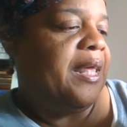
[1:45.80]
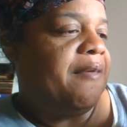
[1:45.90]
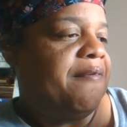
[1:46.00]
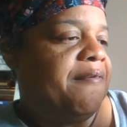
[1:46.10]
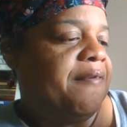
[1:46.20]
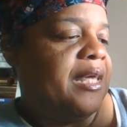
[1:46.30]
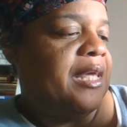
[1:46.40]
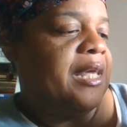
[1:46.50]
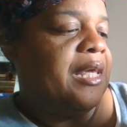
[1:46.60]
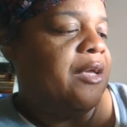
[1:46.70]

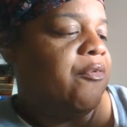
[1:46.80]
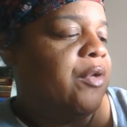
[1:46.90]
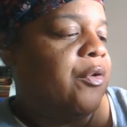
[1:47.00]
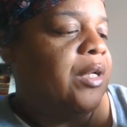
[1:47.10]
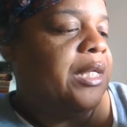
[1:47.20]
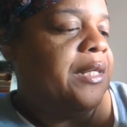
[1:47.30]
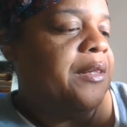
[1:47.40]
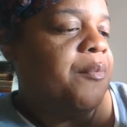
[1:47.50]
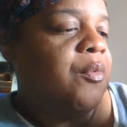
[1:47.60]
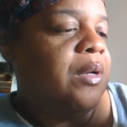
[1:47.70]
Very early in
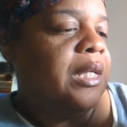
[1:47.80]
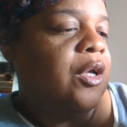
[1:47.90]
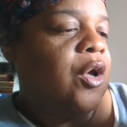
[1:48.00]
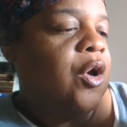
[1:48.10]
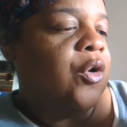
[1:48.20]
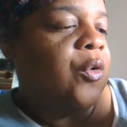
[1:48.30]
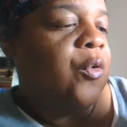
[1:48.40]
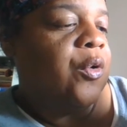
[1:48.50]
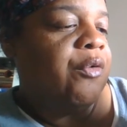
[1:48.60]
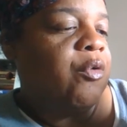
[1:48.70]
the morning,
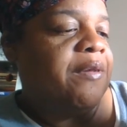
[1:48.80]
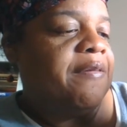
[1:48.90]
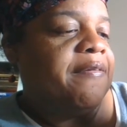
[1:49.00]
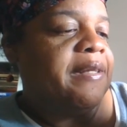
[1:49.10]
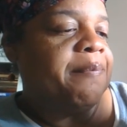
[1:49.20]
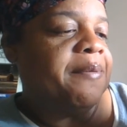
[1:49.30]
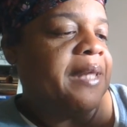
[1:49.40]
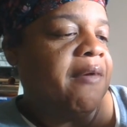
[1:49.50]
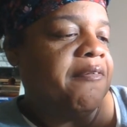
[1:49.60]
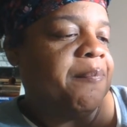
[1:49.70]
Corduroy slipped
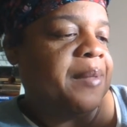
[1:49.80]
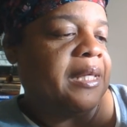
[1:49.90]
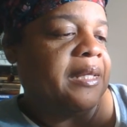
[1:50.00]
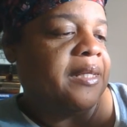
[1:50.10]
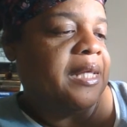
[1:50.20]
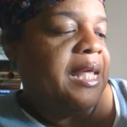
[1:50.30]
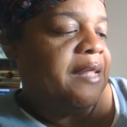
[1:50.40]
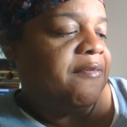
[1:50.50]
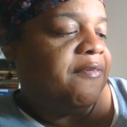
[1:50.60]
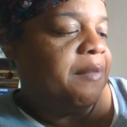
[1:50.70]
out of bed,
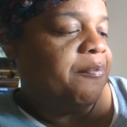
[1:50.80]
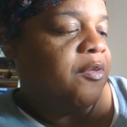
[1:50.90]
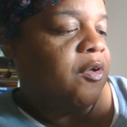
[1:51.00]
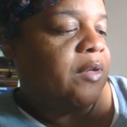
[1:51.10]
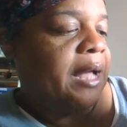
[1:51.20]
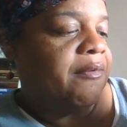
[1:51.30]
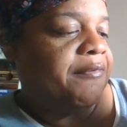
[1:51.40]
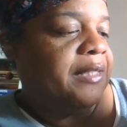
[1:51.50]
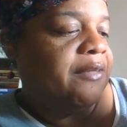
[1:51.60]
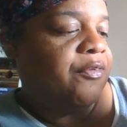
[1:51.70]
tiptoed out
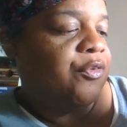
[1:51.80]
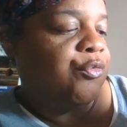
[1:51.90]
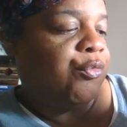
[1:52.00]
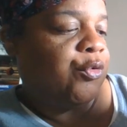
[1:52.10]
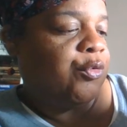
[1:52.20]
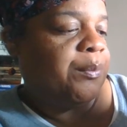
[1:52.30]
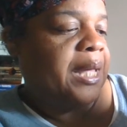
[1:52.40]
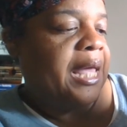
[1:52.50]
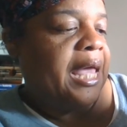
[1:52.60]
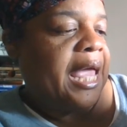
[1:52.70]
of Lisa's room,
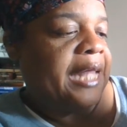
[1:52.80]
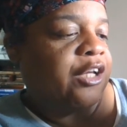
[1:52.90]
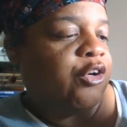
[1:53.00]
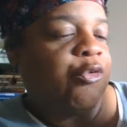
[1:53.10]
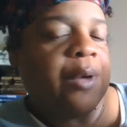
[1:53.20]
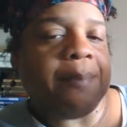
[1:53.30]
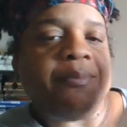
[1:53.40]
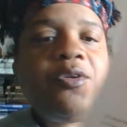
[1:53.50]
and crept